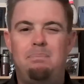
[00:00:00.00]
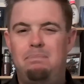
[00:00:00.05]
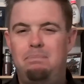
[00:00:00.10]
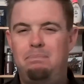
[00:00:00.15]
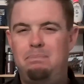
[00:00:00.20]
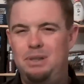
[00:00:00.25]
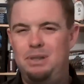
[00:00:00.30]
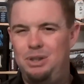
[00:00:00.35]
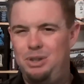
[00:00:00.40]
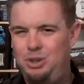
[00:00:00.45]

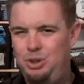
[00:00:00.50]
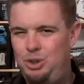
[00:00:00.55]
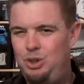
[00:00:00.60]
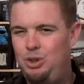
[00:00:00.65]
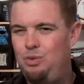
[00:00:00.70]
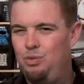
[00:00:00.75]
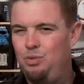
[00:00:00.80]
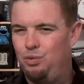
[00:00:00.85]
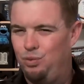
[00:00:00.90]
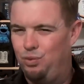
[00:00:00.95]
But do
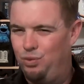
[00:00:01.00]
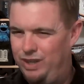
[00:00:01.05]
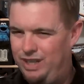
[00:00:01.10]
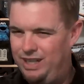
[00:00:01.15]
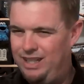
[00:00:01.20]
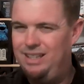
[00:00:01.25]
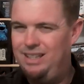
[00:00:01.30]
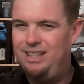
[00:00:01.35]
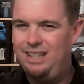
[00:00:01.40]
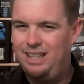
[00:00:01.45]
you
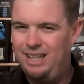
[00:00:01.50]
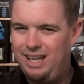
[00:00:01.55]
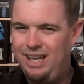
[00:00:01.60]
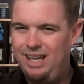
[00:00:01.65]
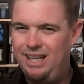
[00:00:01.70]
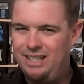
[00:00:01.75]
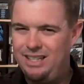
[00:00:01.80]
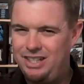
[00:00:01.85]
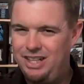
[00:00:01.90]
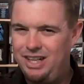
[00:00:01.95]
really
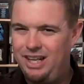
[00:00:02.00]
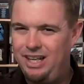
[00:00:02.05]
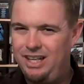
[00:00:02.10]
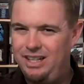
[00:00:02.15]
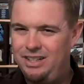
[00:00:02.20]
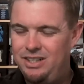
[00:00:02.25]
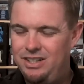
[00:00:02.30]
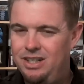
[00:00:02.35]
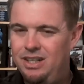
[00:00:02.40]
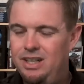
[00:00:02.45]
hate
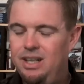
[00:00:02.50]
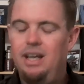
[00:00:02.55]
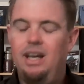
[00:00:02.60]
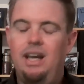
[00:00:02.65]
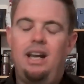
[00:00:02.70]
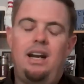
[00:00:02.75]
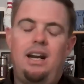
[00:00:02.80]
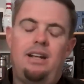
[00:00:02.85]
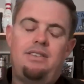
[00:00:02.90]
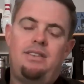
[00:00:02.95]
change?
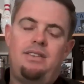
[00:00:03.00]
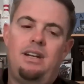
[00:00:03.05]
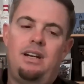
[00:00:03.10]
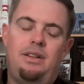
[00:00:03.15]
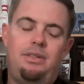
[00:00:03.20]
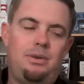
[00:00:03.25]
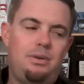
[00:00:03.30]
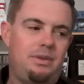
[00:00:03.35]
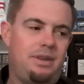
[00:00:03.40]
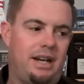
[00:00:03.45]
And I
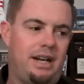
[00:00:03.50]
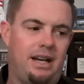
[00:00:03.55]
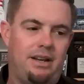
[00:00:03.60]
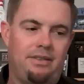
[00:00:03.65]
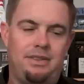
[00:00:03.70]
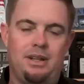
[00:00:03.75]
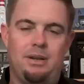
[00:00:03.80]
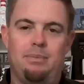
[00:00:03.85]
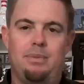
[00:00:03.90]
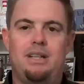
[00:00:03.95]
throw that out
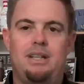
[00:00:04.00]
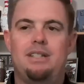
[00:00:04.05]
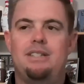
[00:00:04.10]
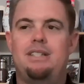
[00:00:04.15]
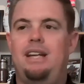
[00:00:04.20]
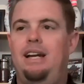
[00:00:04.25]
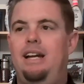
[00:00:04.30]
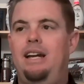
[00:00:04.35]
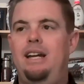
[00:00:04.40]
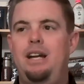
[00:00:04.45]
there because
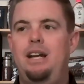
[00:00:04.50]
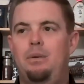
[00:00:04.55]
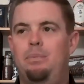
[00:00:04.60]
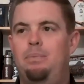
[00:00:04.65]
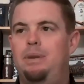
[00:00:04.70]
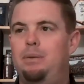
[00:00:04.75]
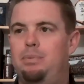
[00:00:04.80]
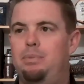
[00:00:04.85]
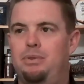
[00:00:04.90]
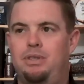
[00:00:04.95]
I hear
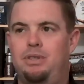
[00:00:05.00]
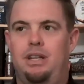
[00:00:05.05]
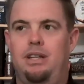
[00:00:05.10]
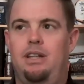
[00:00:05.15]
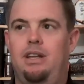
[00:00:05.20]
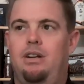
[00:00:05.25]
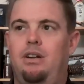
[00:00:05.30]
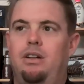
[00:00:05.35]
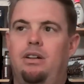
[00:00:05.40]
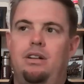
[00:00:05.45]
people say
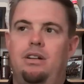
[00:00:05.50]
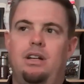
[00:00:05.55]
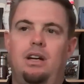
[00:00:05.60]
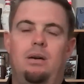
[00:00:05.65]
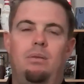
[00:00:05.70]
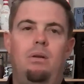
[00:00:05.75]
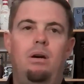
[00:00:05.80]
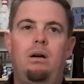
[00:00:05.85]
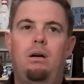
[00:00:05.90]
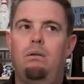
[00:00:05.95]
that all the time.
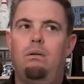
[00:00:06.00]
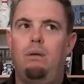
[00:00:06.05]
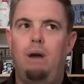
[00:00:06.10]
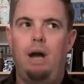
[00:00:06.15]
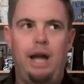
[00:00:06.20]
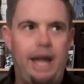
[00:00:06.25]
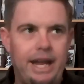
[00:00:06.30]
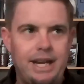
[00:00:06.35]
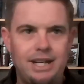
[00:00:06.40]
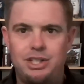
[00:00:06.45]
Oh, I
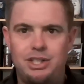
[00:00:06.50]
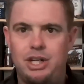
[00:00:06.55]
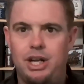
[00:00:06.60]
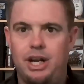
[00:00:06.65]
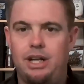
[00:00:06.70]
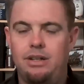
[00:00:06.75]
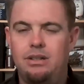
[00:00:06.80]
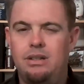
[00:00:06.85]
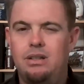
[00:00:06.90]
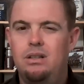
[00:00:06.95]
hate
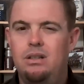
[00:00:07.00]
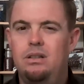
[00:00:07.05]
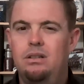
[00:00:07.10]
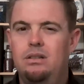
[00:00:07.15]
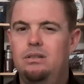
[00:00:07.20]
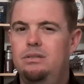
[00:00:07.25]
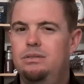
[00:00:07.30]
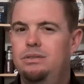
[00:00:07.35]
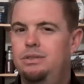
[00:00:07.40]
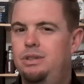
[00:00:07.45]
change.
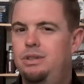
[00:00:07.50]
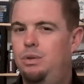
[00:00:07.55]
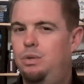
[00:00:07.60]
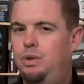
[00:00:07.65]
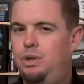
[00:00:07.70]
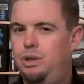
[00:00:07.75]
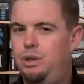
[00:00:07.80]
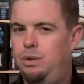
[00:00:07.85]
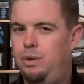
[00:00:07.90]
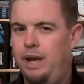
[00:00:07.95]
So
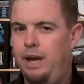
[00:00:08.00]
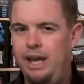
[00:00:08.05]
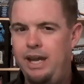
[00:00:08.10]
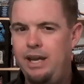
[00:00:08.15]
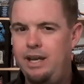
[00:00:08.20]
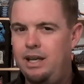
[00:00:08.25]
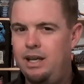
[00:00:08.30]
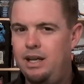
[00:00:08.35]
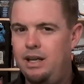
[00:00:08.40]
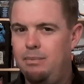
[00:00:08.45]
do you
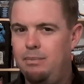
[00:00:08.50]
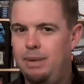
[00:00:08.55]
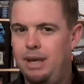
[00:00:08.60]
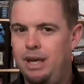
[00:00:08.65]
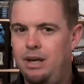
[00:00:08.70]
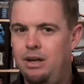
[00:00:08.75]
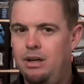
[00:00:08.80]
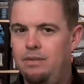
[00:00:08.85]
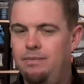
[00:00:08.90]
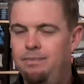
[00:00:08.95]
hate getting
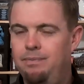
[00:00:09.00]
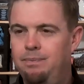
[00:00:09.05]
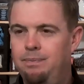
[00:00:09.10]
better?